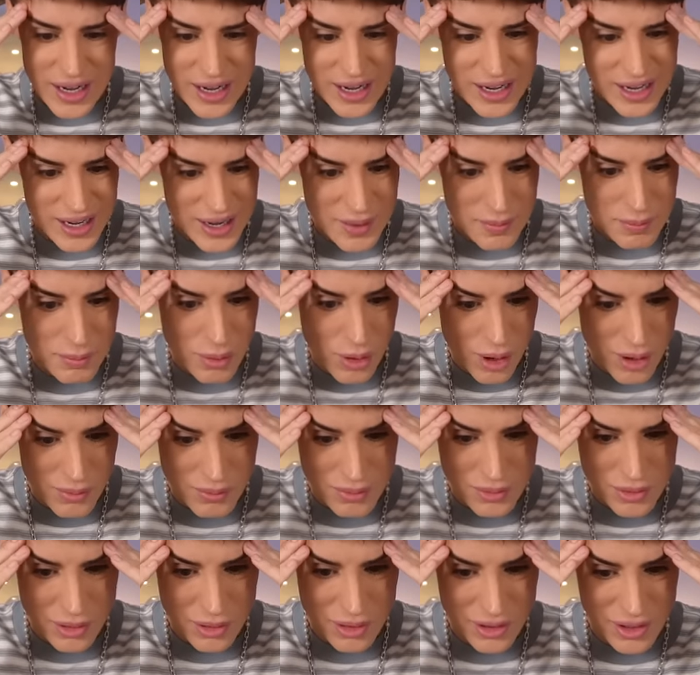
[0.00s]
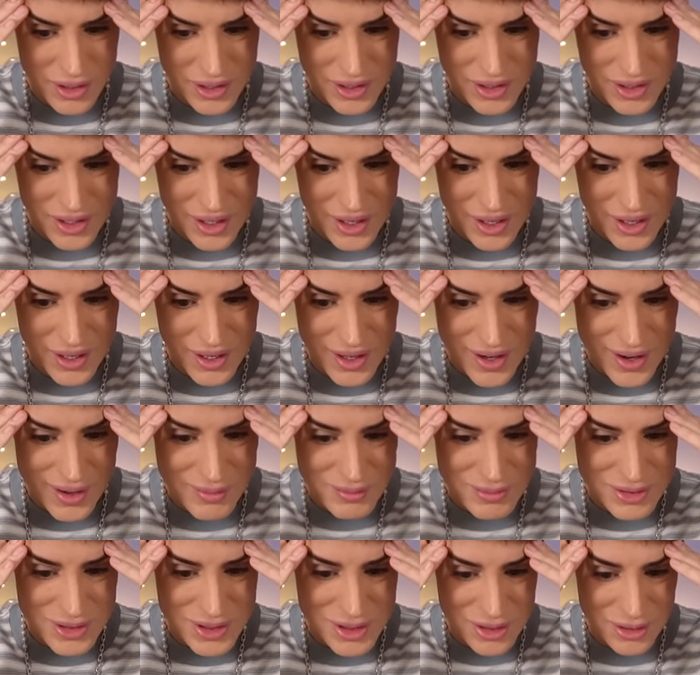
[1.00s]
in a popcorn.
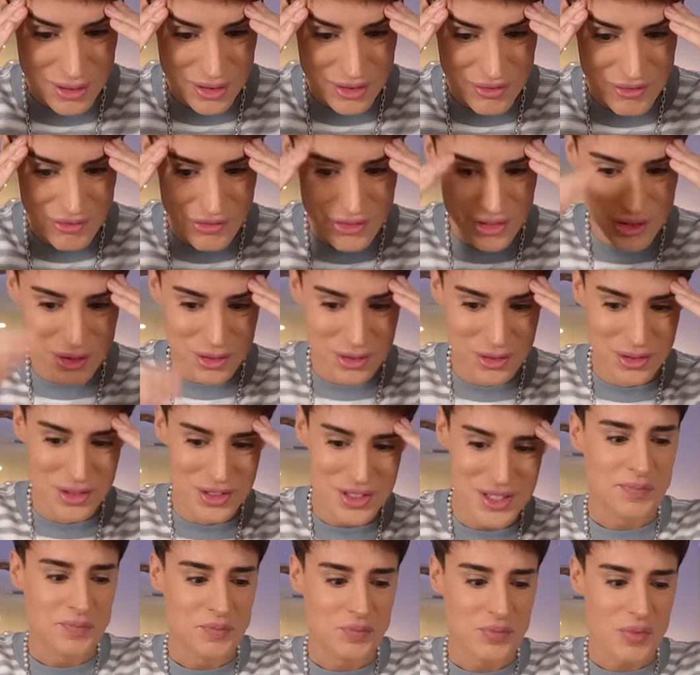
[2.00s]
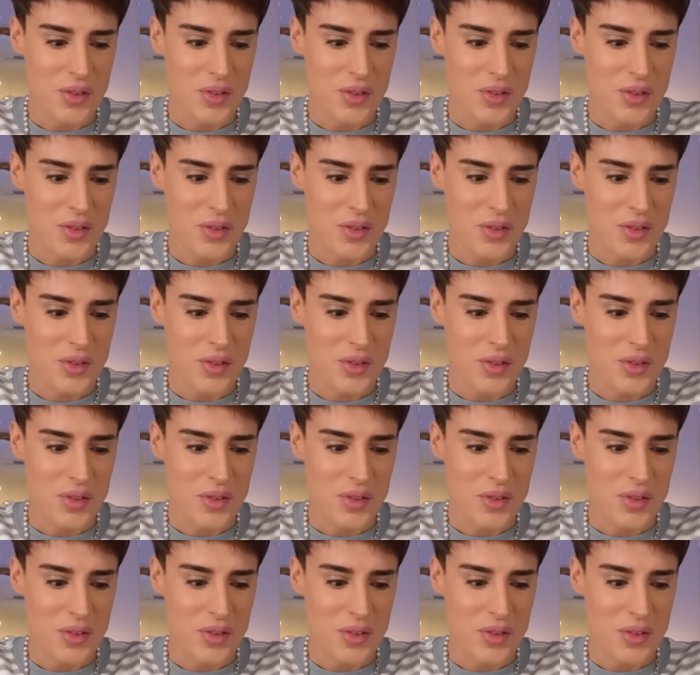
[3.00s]
I'm so confused.